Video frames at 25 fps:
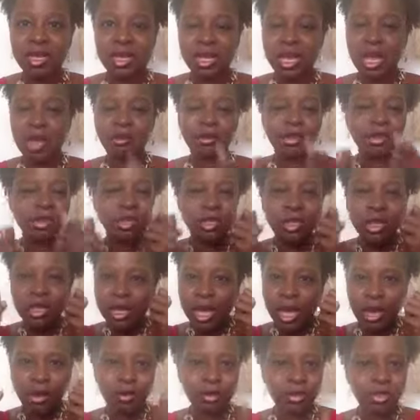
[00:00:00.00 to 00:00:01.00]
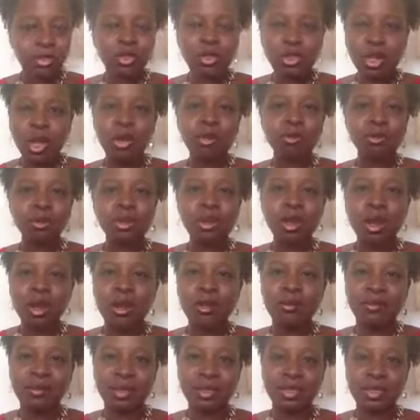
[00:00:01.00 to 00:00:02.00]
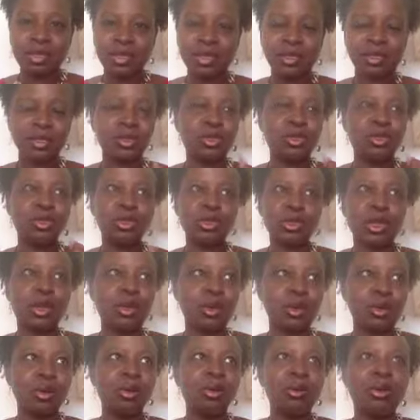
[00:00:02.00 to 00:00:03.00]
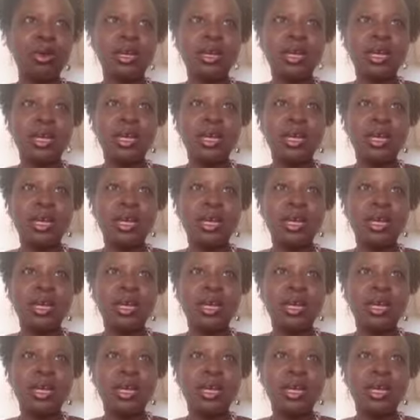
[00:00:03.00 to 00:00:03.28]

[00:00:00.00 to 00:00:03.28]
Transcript: and I was so nervous, and so,